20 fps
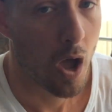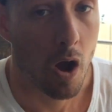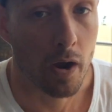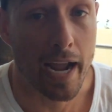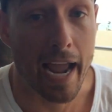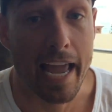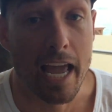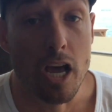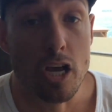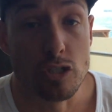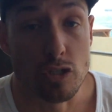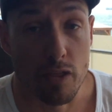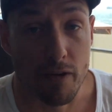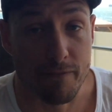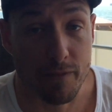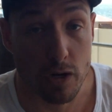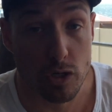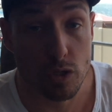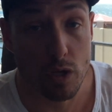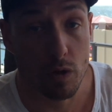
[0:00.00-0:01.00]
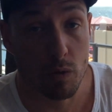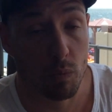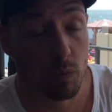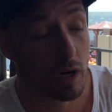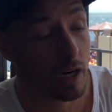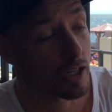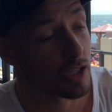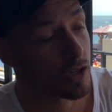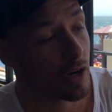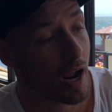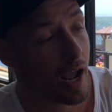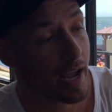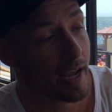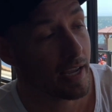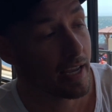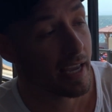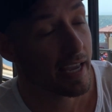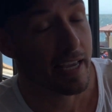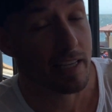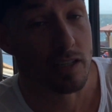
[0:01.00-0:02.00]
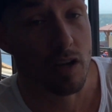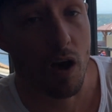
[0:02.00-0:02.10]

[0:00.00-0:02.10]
Okay, so the first one that we're gonna try is